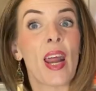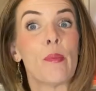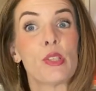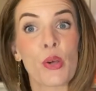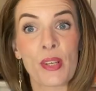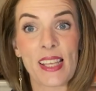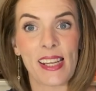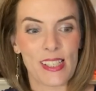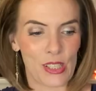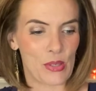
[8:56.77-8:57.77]
I'm so
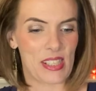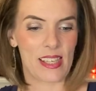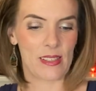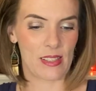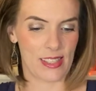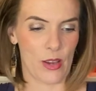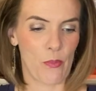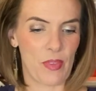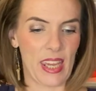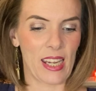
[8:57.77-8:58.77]
excited to use it, so
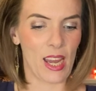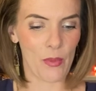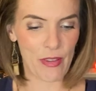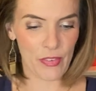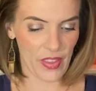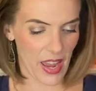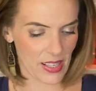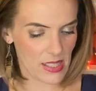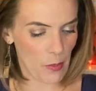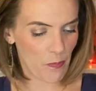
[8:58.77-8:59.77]
cannot wait for
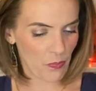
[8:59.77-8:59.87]
that.